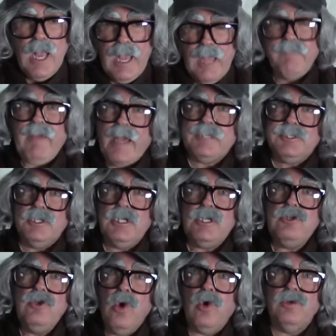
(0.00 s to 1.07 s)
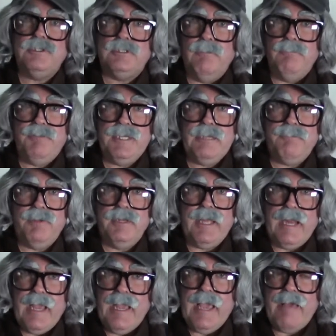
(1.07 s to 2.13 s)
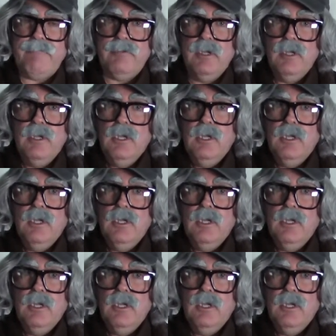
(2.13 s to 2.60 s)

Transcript: I've actually know some people that I have